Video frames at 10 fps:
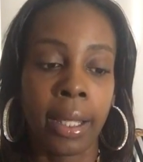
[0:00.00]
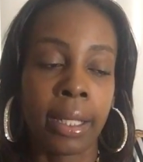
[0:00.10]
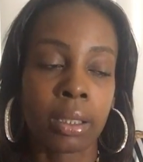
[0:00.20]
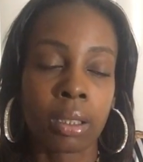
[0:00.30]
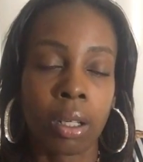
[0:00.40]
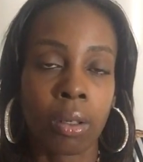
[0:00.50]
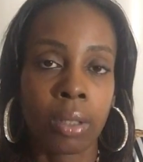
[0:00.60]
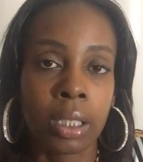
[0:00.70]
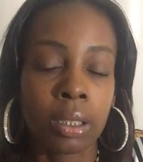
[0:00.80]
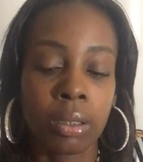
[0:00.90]
And so
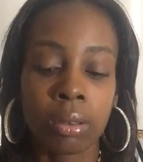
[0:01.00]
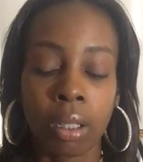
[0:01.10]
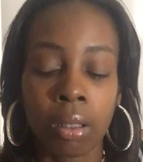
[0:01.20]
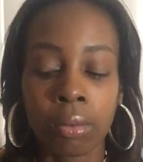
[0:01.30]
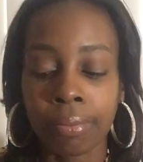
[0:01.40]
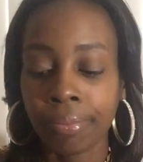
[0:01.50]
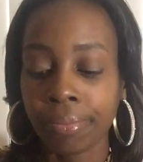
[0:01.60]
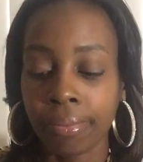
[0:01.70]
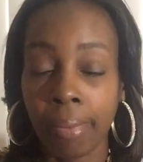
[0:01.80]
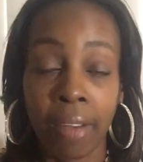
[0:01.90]
it's, you know,
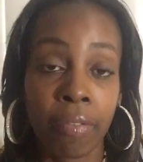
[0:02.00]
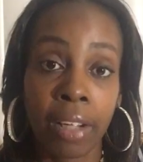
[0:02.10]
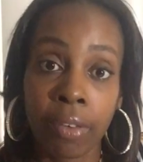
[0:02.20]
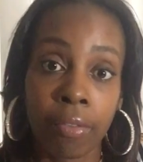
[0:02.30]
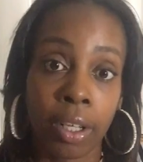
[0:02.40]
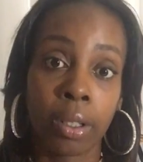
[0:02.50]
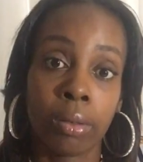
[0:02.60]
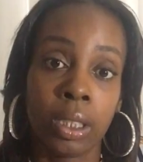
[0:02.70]
my favorite Virgo